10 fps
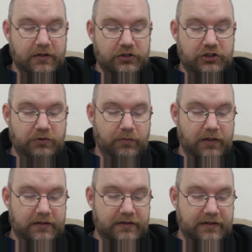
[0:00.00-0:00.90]
She
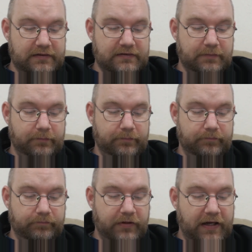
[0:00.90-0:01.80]
wanted to get
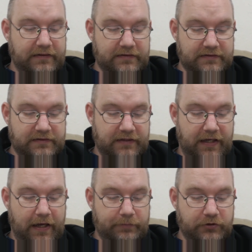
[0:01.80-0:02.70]
some practice at
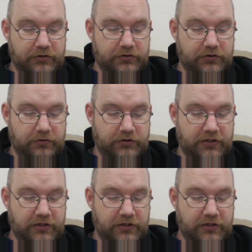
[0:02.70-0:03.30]
capture, so she